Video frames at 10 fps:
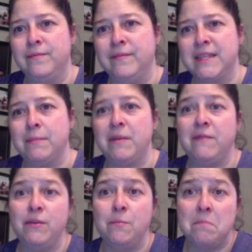Some of
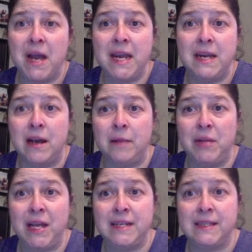you might not
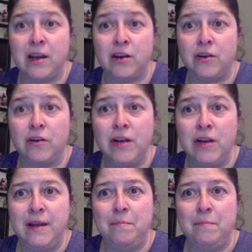play soccer,
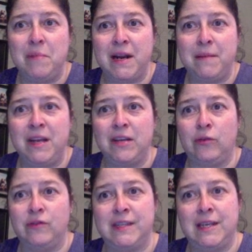but I bet you've
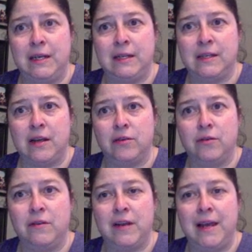seen a
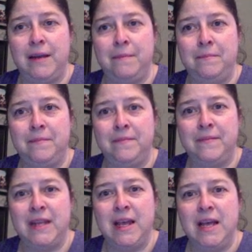soccer game.
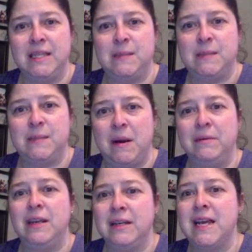It's probably
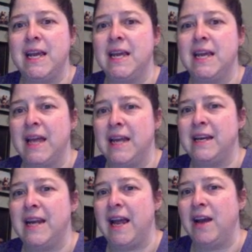going to take an
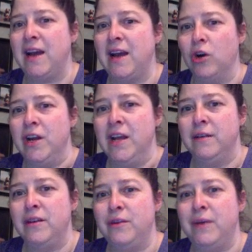hour.
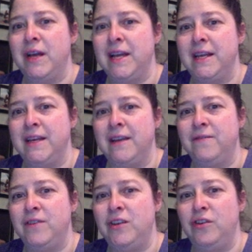You know what? If
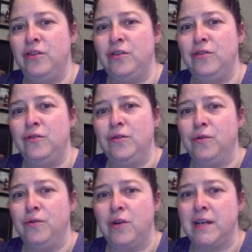
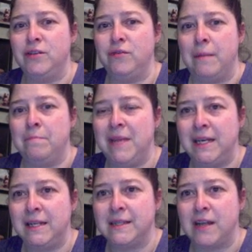you do a
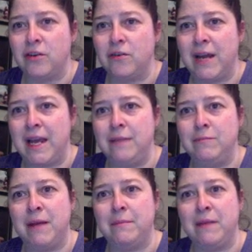minute soccer game,
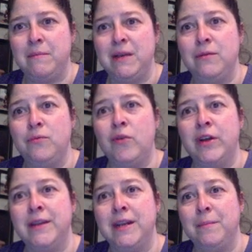that might be one
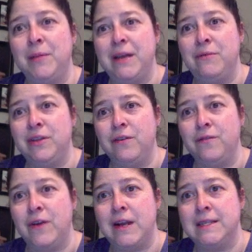that you play with your
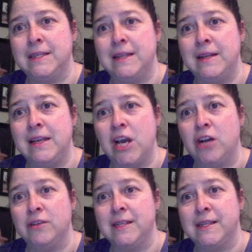friends and then you
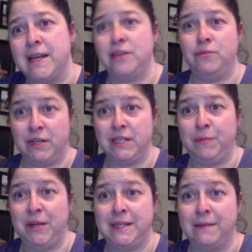all decide you want to
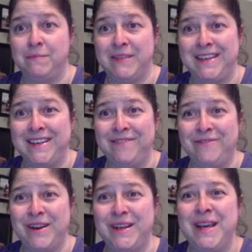play something
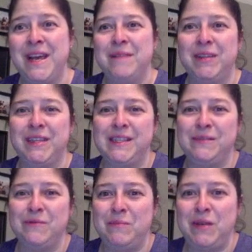different. But this
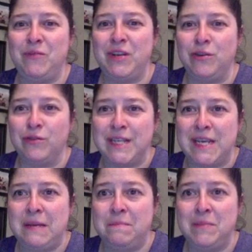would be when your
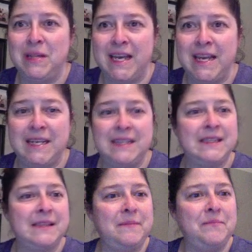team
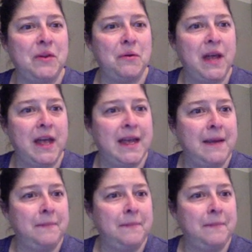plays. Okay?